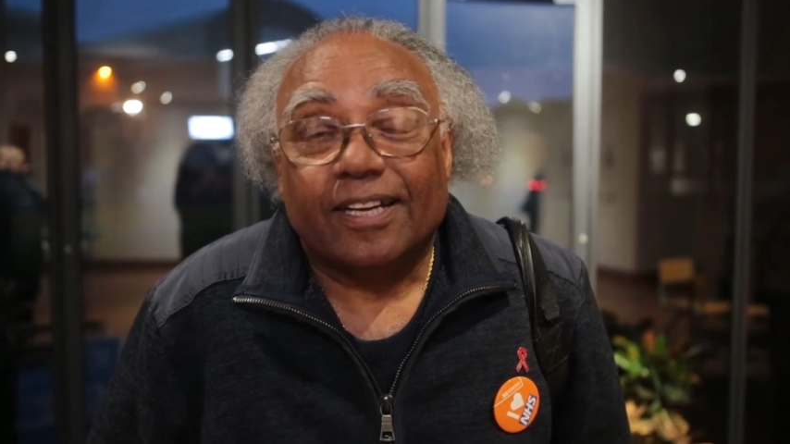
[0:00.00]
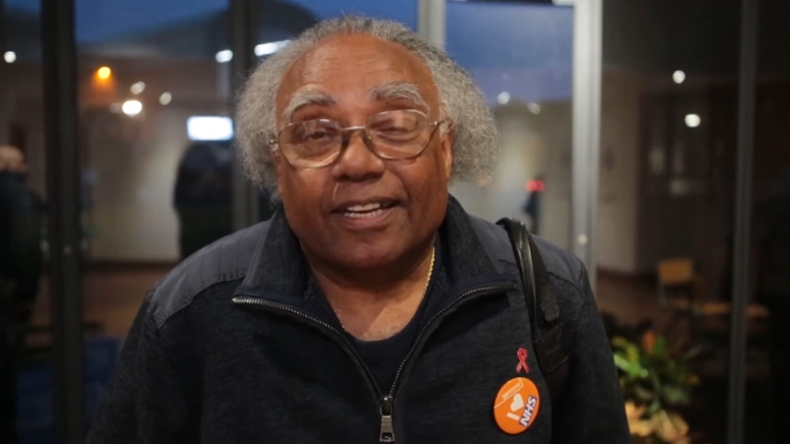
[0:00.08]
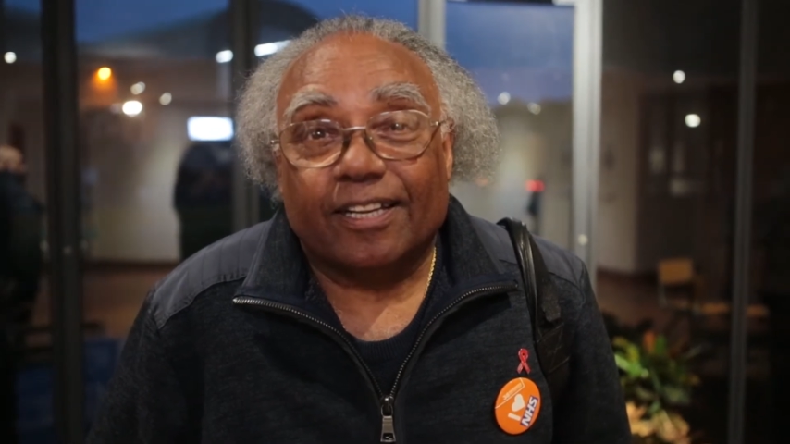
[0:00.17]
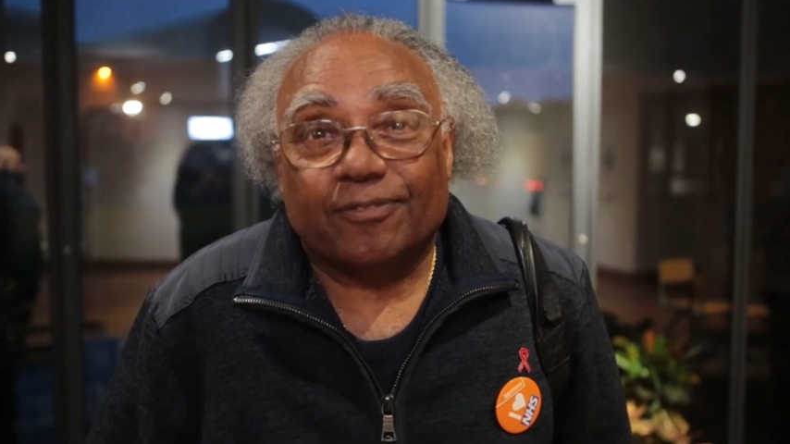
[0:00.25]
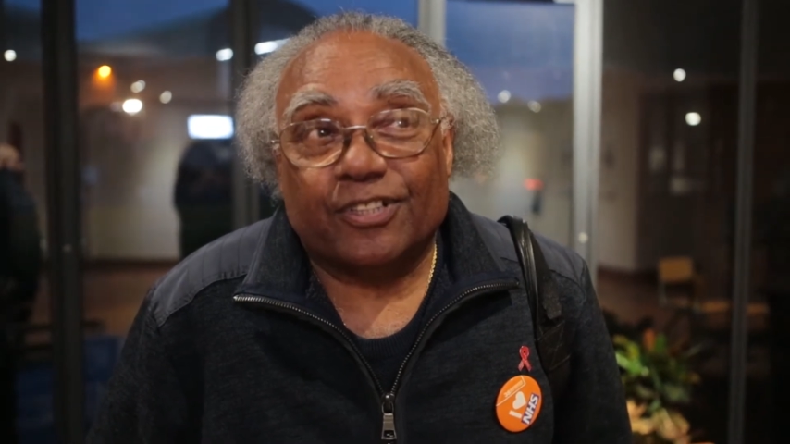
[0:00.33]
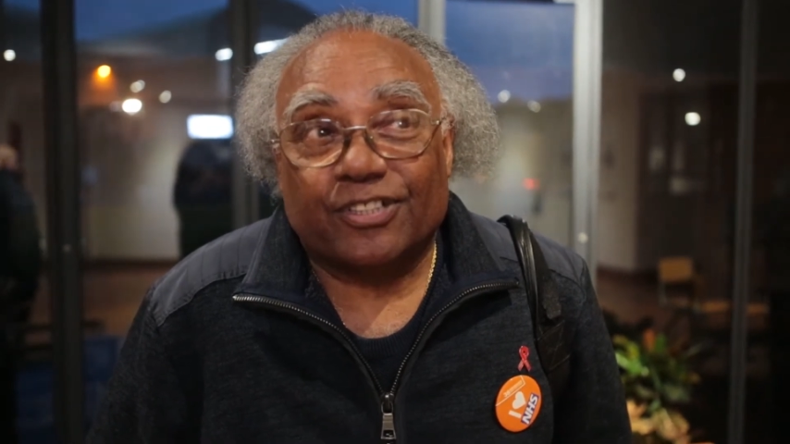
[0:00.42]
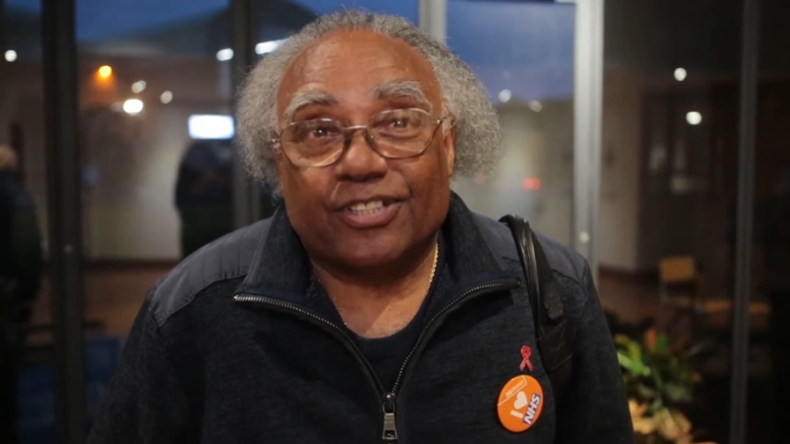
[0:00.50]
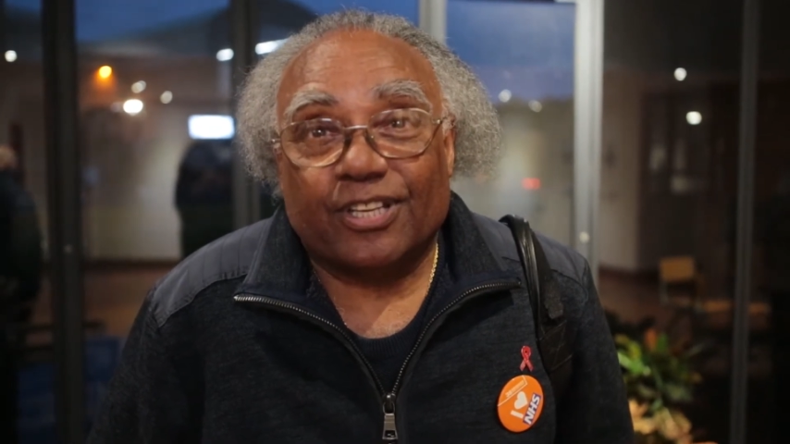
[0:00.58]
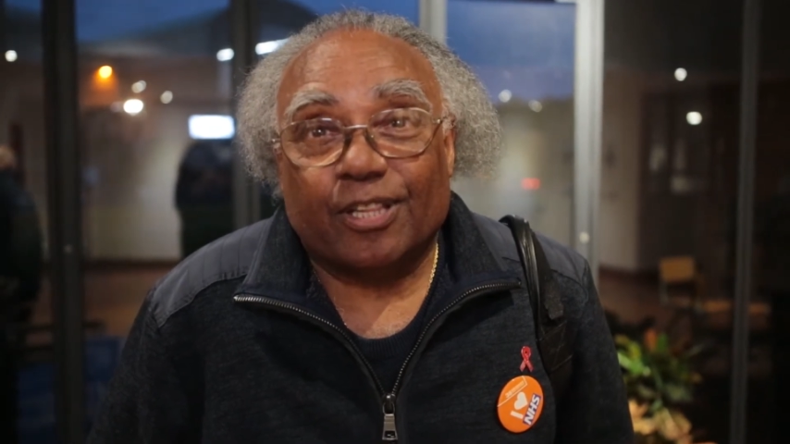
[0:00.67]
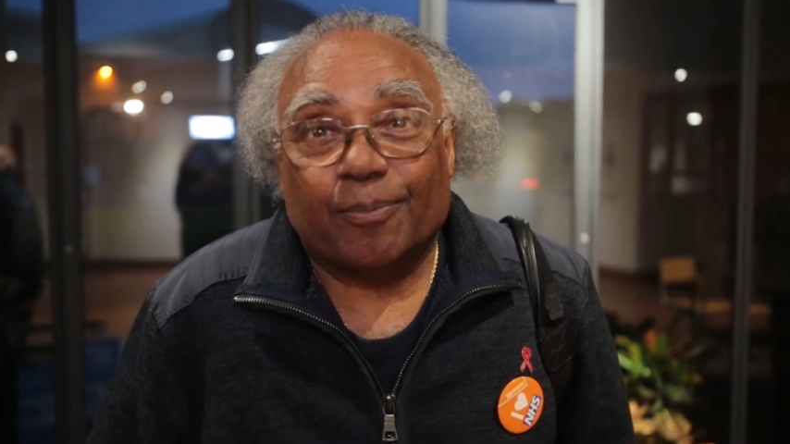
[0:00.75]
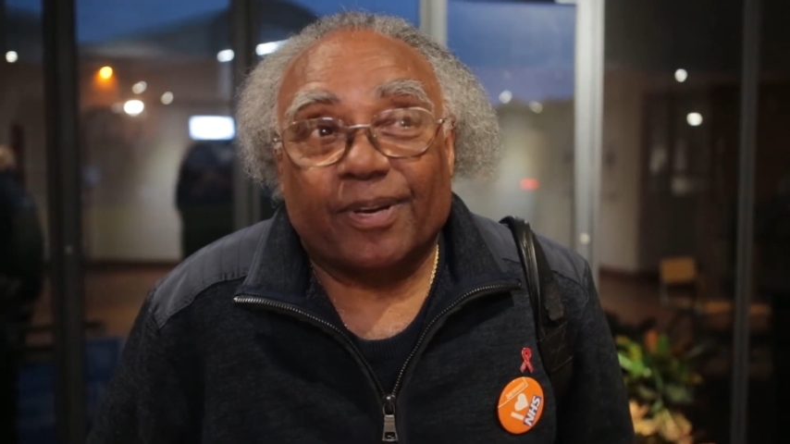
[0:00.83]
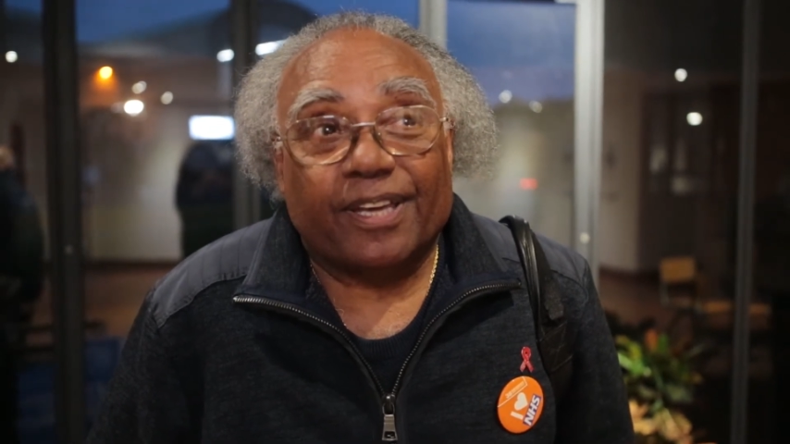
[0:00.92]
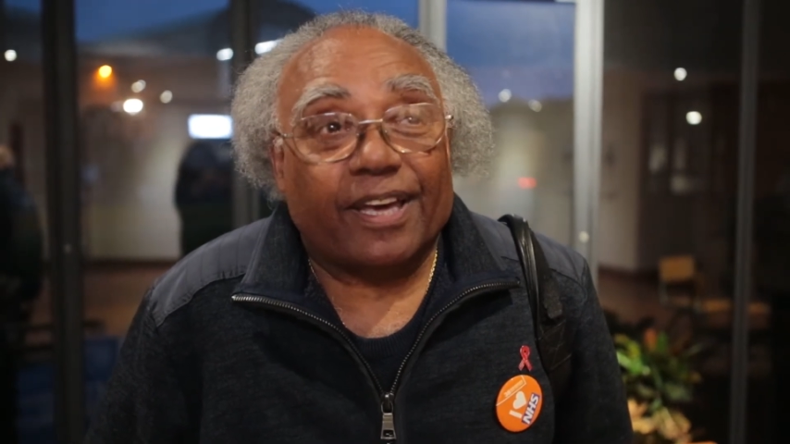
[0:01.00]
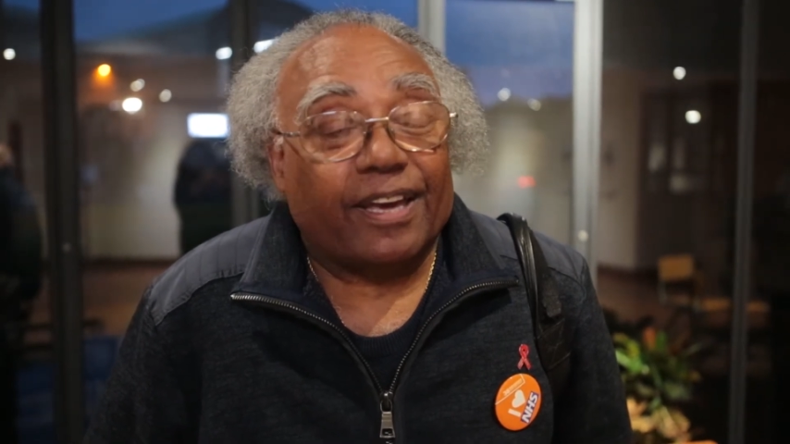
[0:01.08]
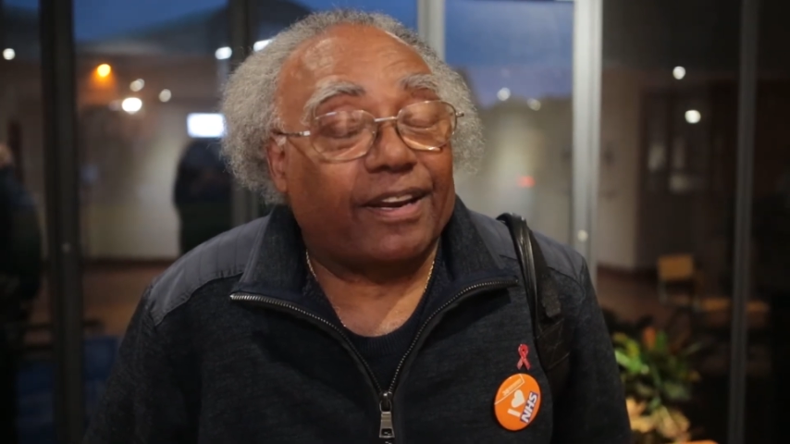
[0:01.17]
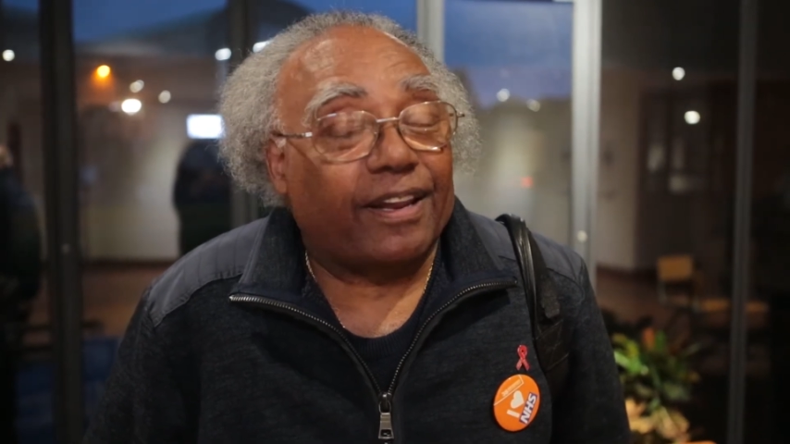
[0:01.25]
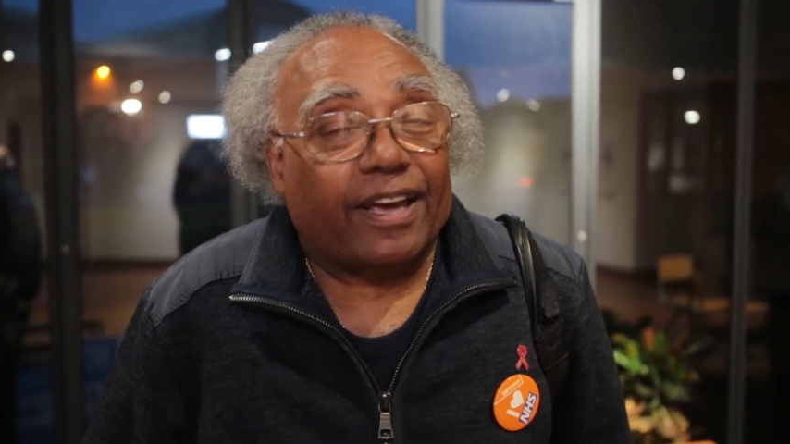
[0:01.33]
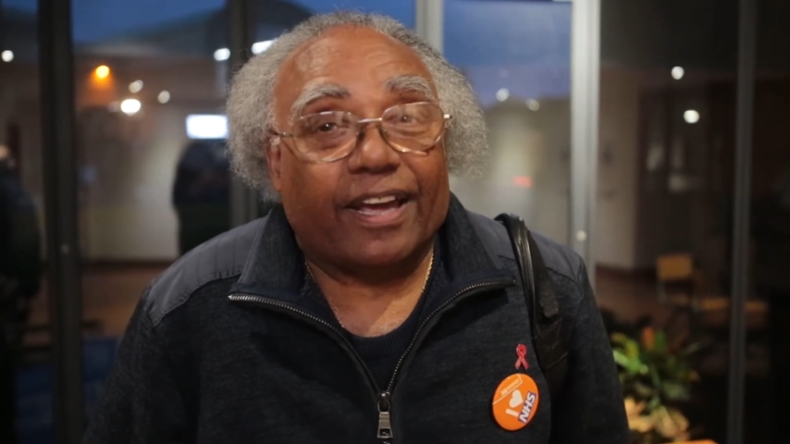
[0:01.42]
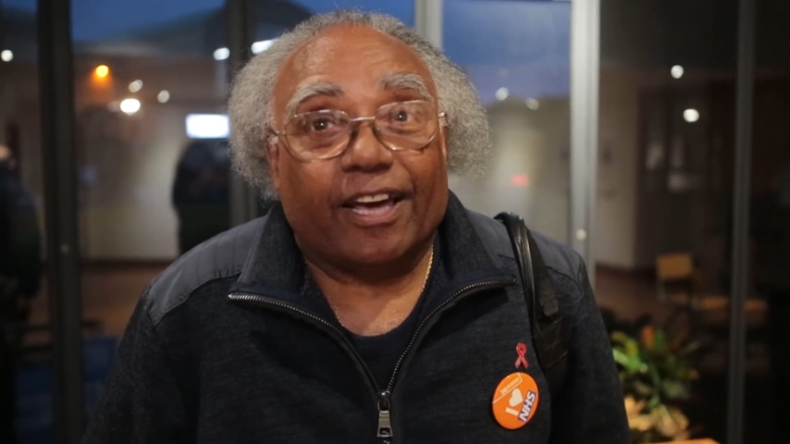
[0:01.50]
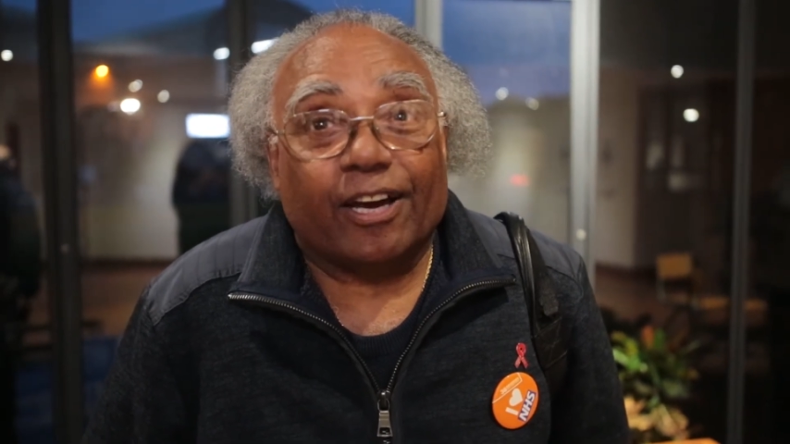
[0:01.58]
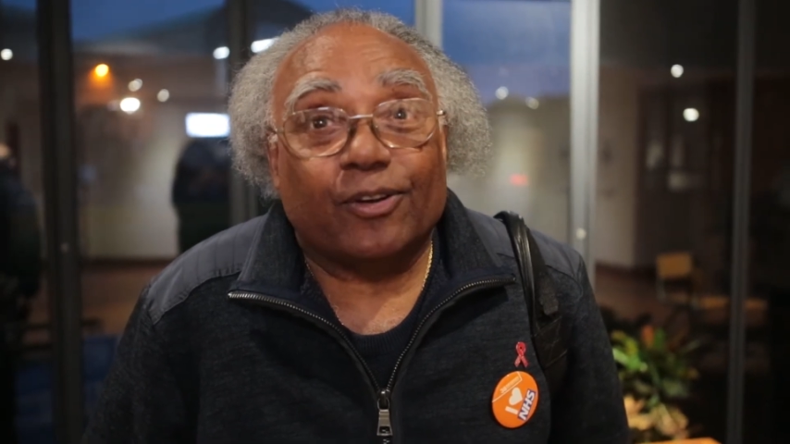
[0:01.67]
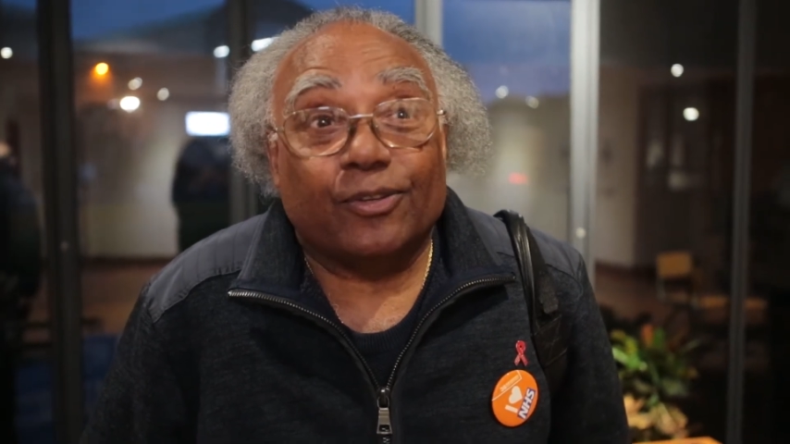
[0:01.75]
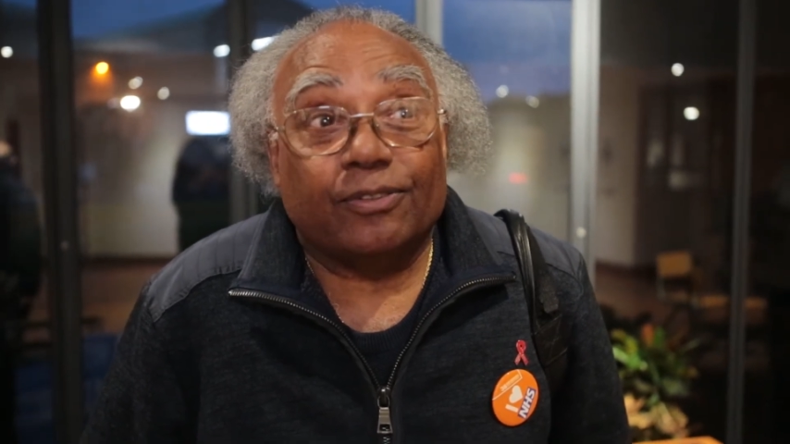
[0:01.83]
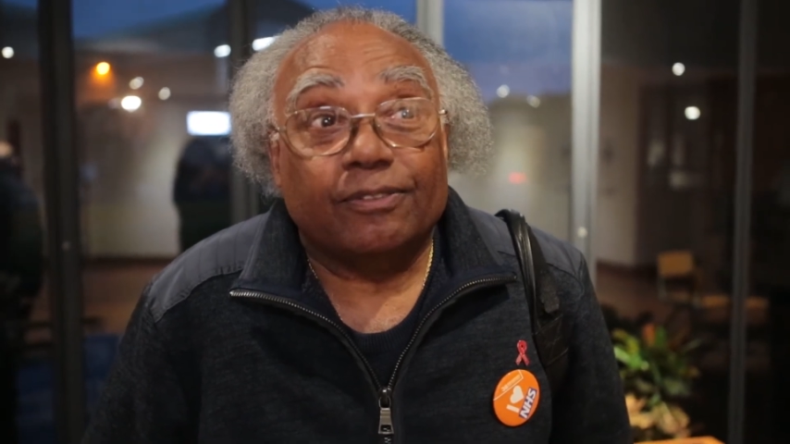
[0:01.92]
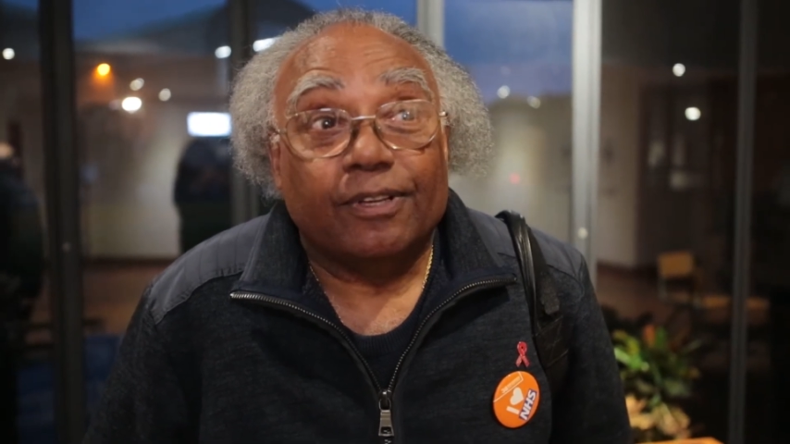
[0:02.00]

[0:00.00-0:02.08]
and I've just seen them again, and I could,